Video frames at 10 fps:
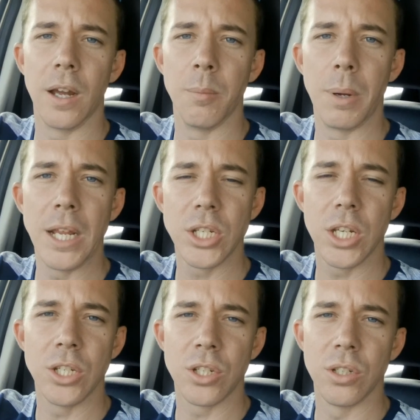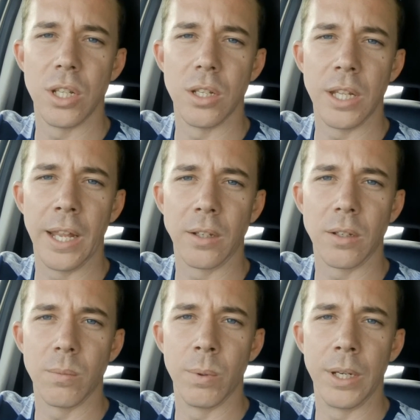a major issue that
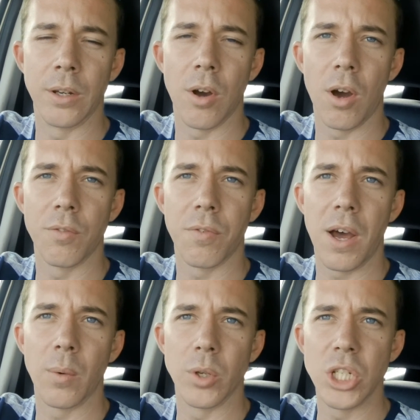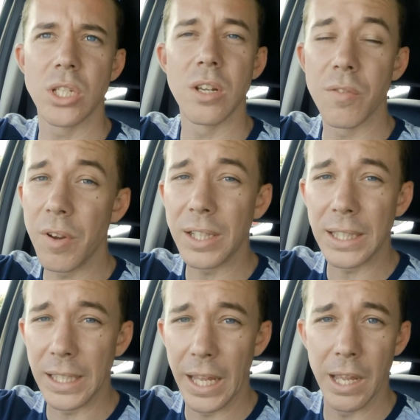we can't find which isn't
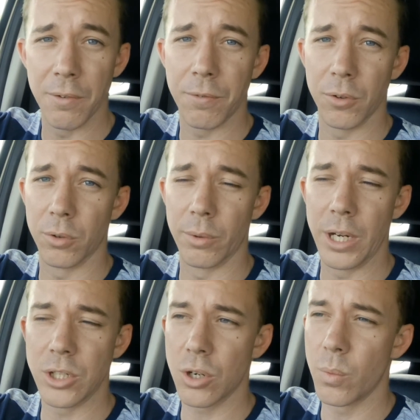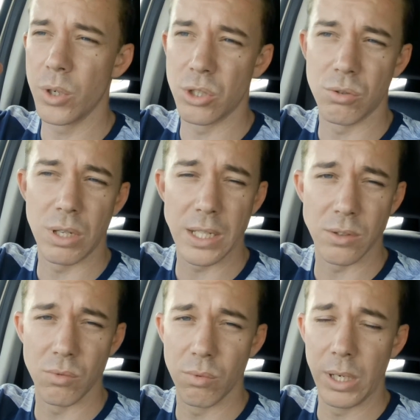affecting the air fuel ratio, which
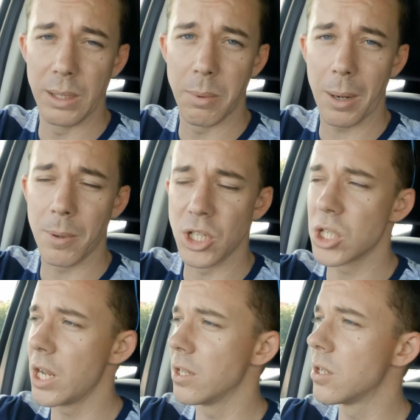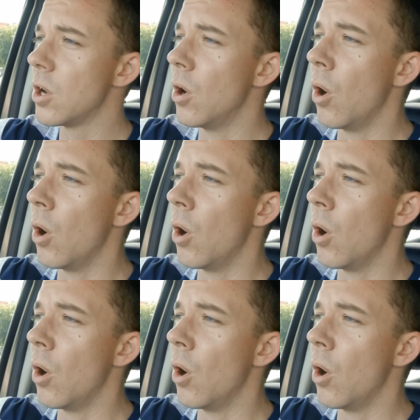doesn't really make much sense,